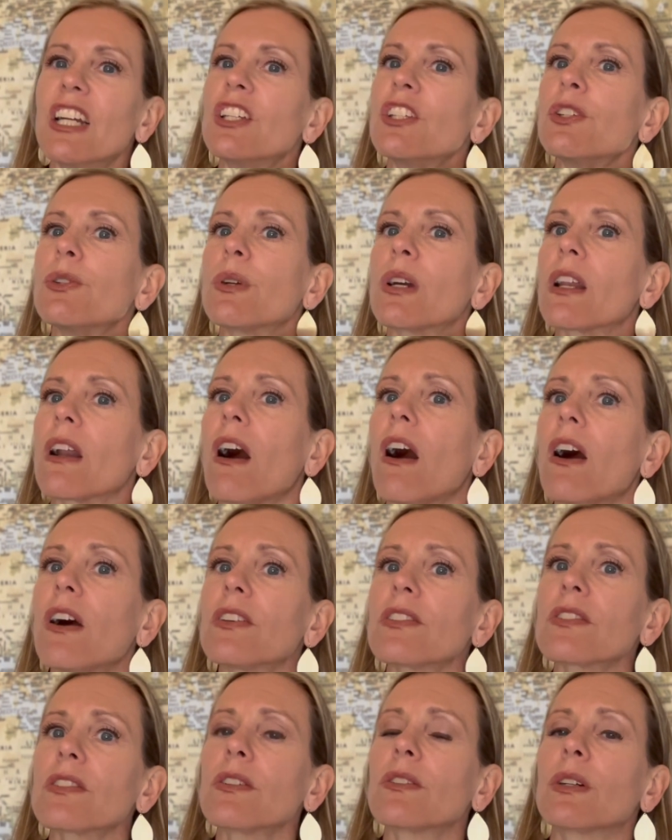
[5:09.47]
You can
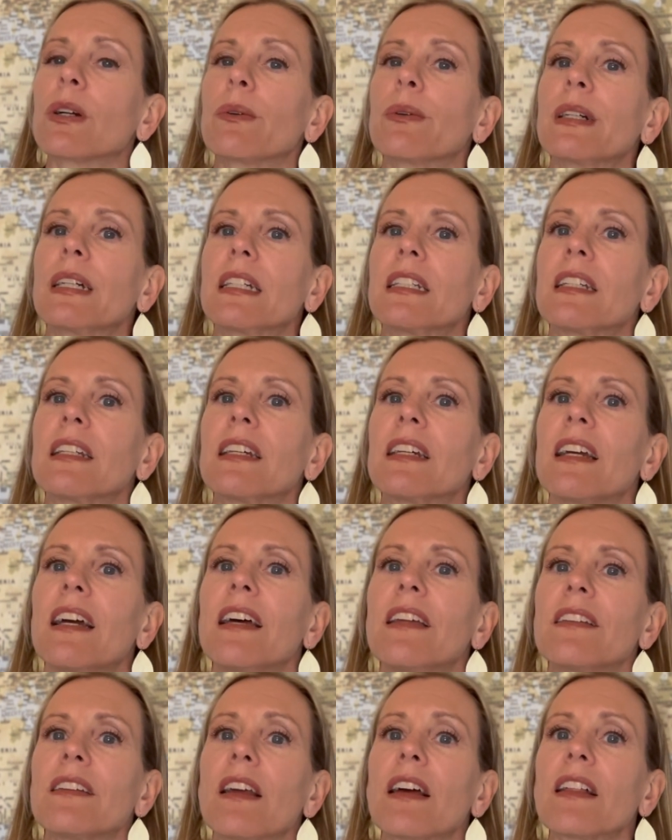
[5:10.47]
also go in
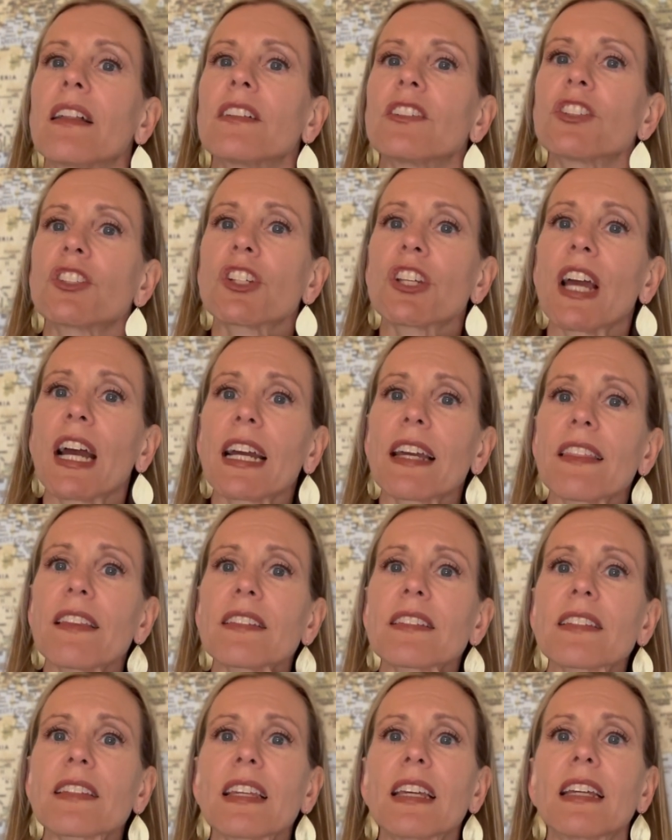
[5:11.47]
and check the
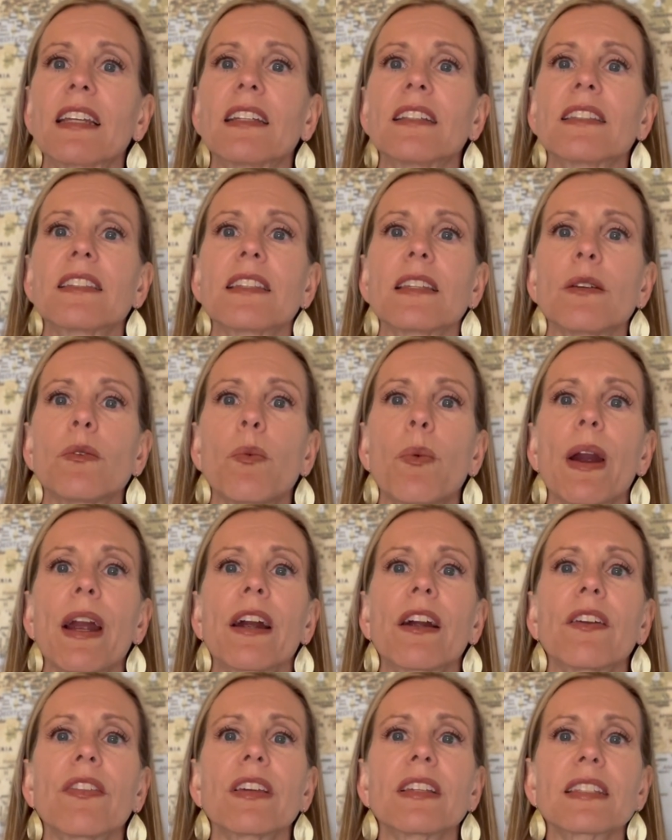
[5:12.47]
skin and see
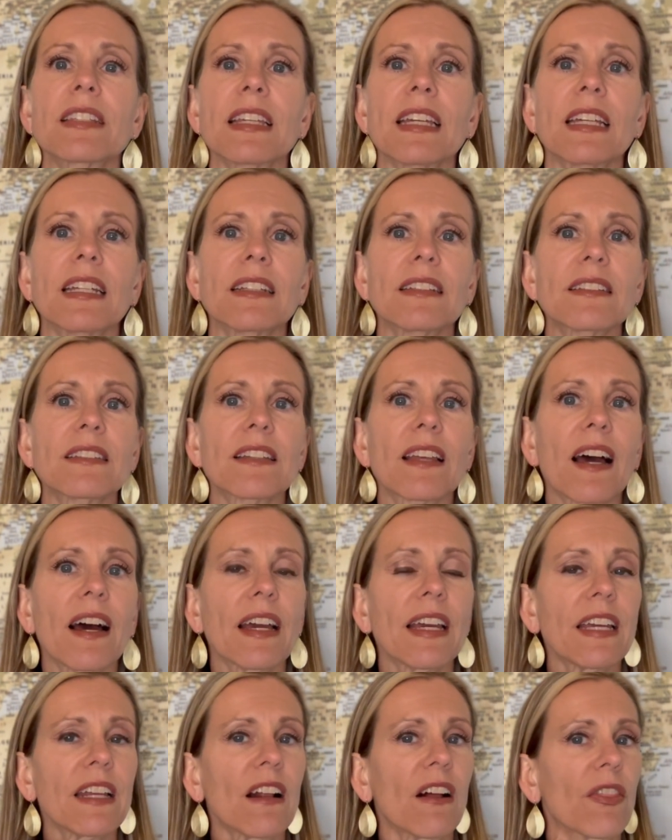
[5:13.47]
where the skin is
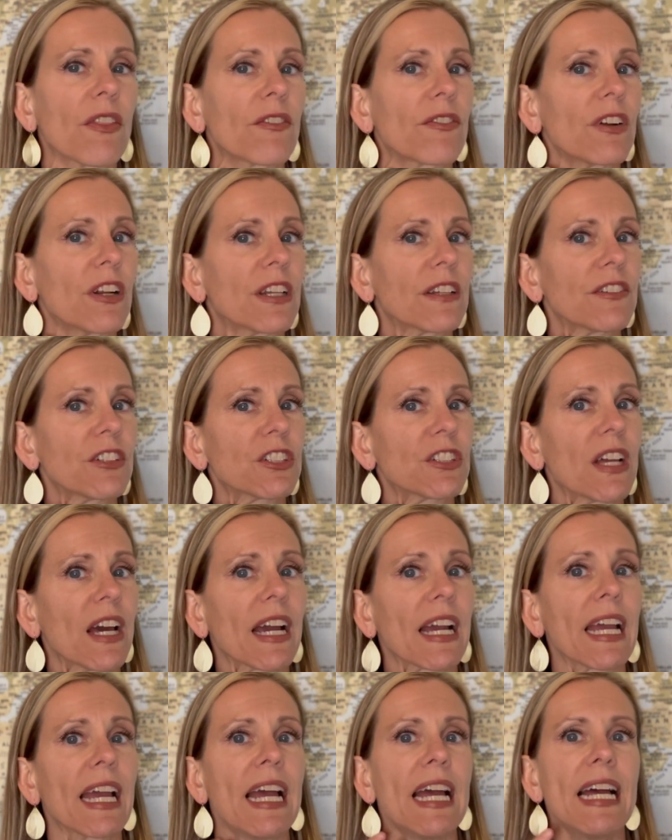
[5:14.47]
tight on the front of your
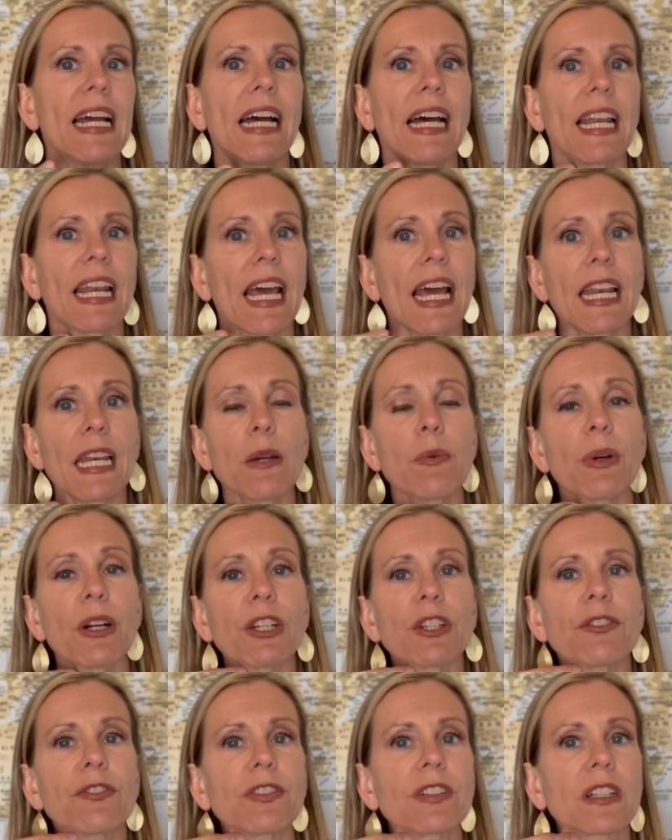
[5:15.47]
neck. And anywhere
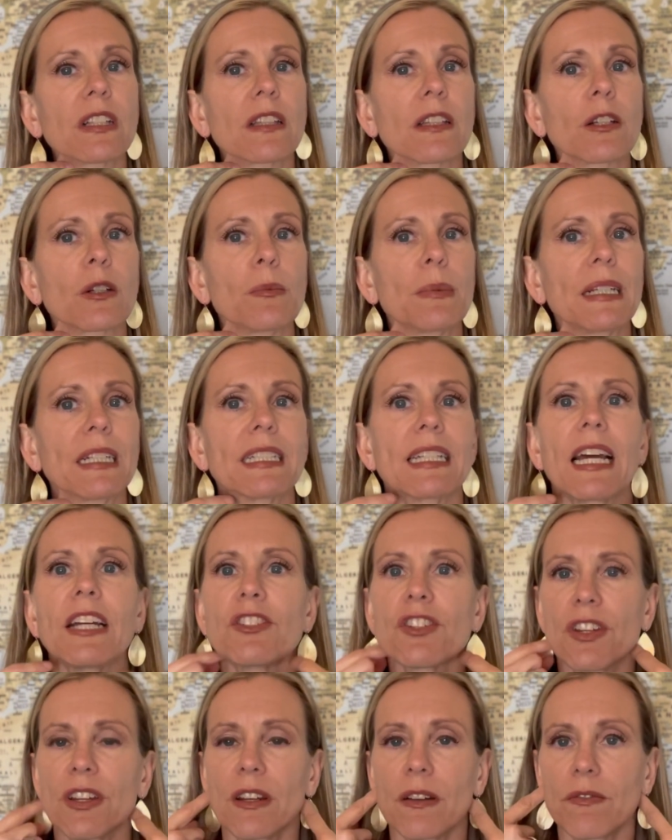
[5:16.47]
you feel a little bit of
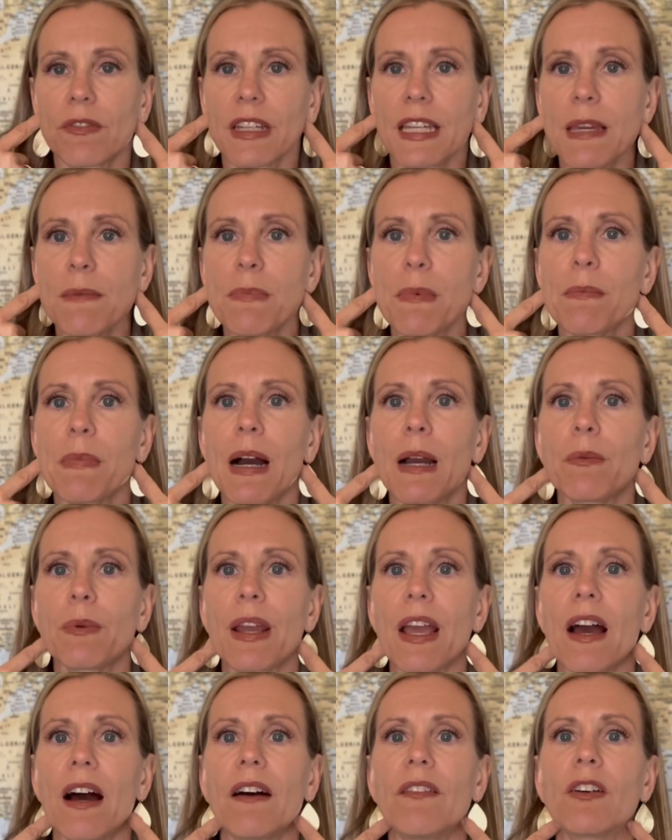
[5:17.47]
tension, keep in mind we
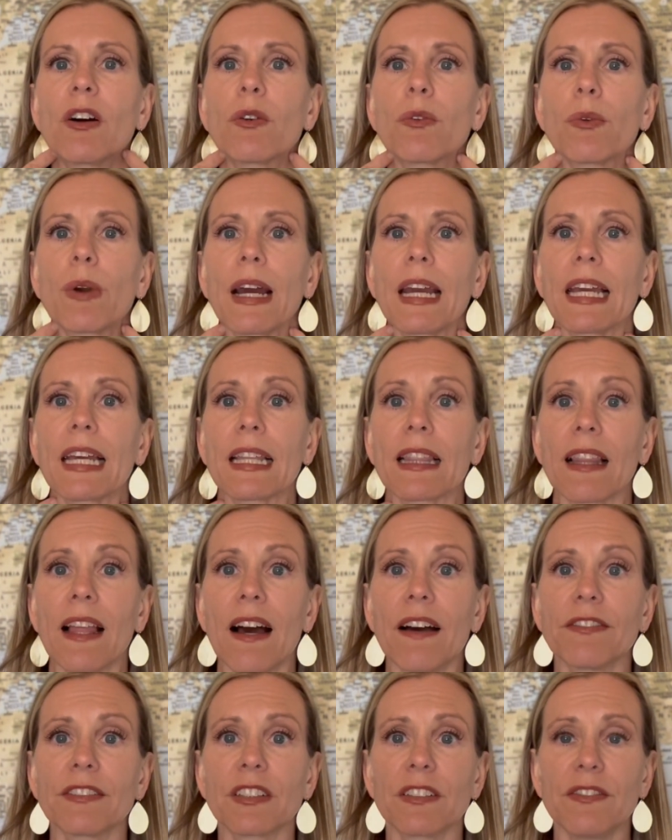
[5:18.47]
have a right and
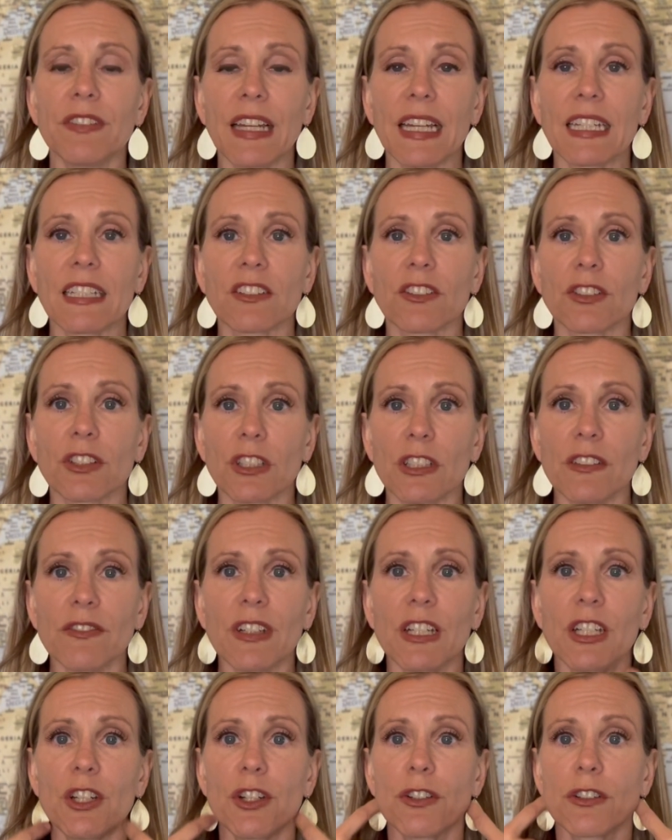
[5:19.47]
left vagus nerve
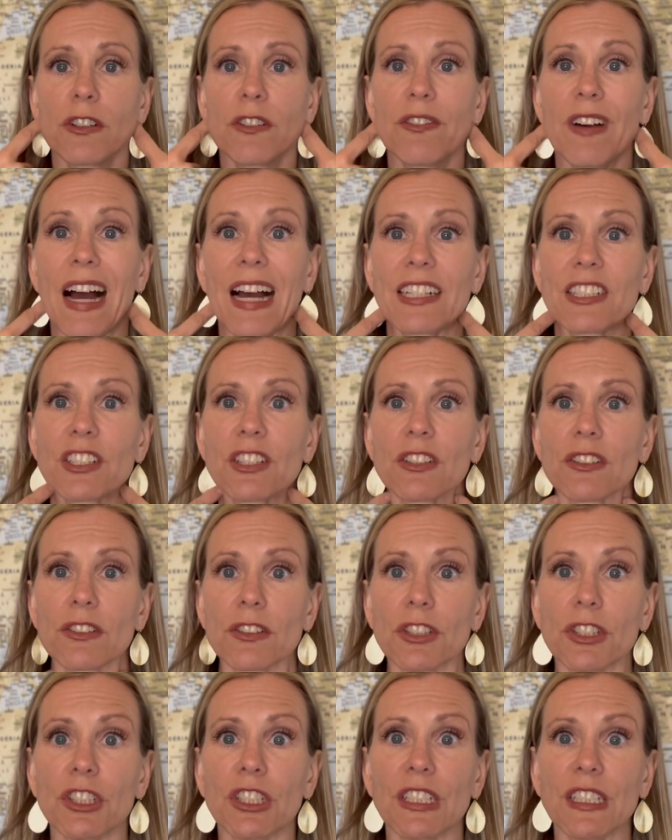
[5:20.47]
and
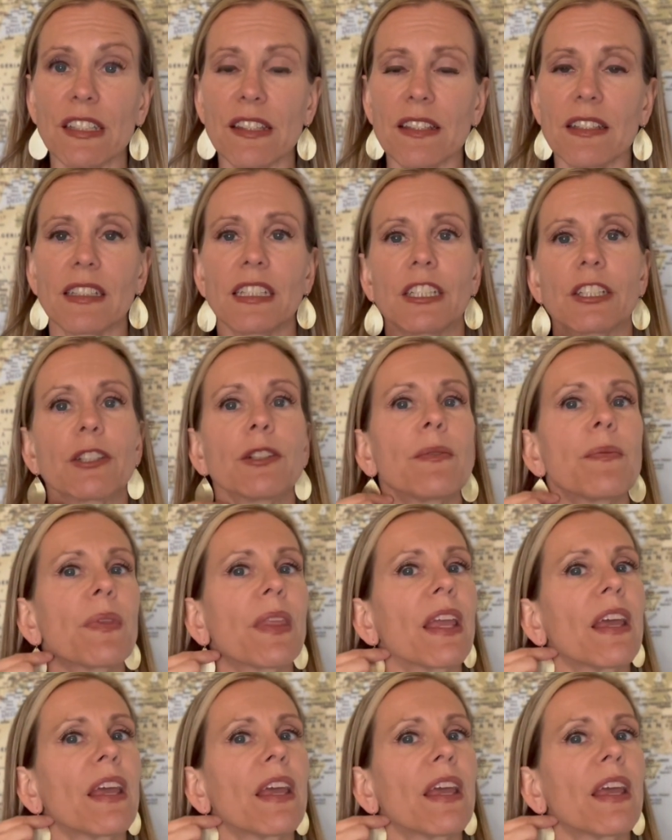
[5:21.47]
neurovascular sheath in here.